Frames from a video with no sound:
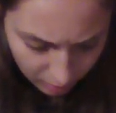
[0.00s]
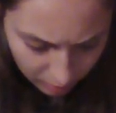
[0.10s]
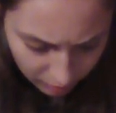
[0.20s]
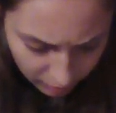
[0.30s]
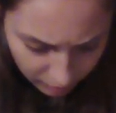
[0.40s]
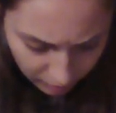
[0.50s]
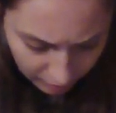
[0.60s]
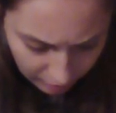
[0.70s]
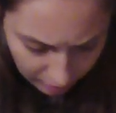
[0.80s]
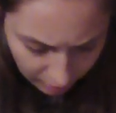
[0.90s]
Let's
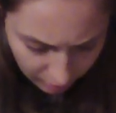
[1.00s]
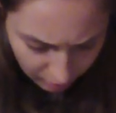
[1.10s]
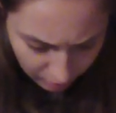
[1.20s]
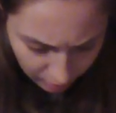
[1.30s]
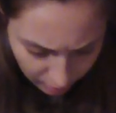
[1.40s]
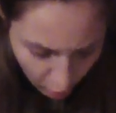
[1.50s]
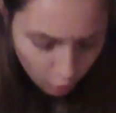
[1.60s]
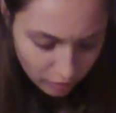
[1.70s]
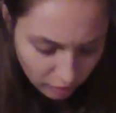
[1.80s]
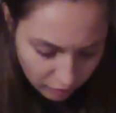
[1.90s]
see.
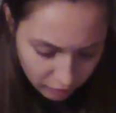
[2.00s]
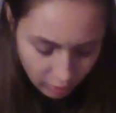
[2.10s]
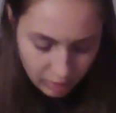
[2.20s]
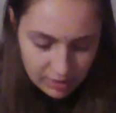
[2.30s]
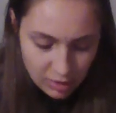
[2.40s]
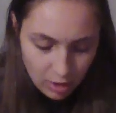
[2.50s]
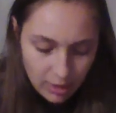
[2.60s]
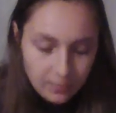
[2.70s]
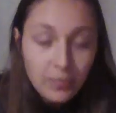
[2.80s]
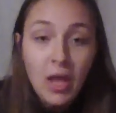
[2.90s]
Oh, this is totally Zara.
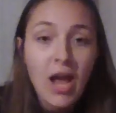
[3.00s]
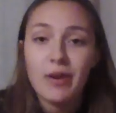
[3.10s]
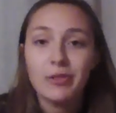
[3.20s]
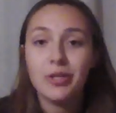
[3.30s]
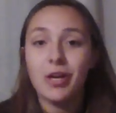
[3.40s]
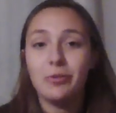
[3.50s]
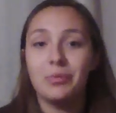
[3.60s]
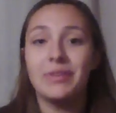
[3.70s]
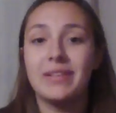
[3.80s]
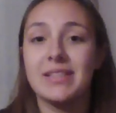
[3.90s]
I was trying to
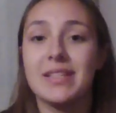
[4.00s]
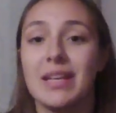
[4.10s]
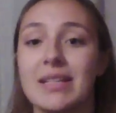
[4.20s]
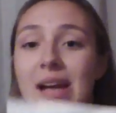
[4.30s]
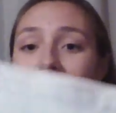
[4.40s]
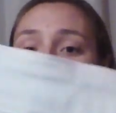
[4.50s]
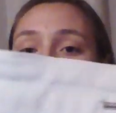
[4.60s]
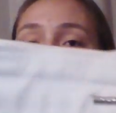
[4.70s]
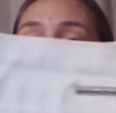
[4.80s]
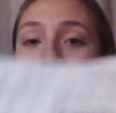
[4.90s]
read this like tiny
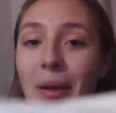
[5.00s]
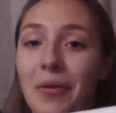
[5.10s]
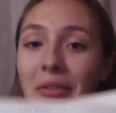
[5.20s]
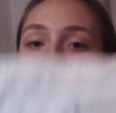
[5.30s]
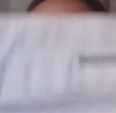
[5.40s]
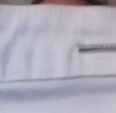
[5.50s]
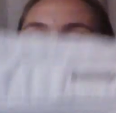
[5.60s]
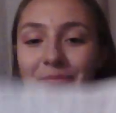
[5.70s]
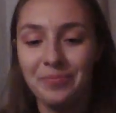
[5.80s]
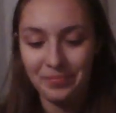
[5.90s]
little metal thing
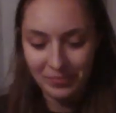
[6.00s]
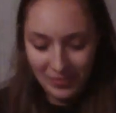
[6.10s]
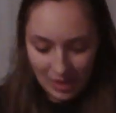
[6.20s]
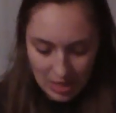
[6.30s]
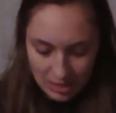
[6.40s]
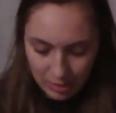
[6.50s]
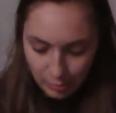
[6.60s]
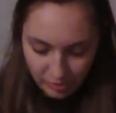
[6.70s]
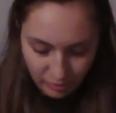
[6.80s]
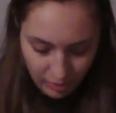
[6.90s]
on it
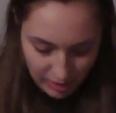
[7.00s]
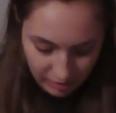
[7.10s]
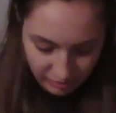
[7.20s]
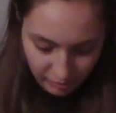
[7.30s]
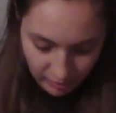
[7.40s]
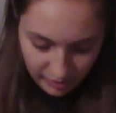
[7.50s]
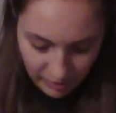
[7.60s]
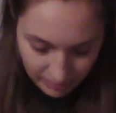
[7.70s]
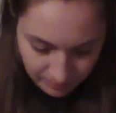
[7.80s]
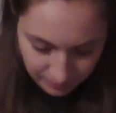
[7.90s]
before I unfolded
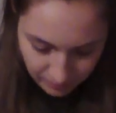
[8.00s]
them.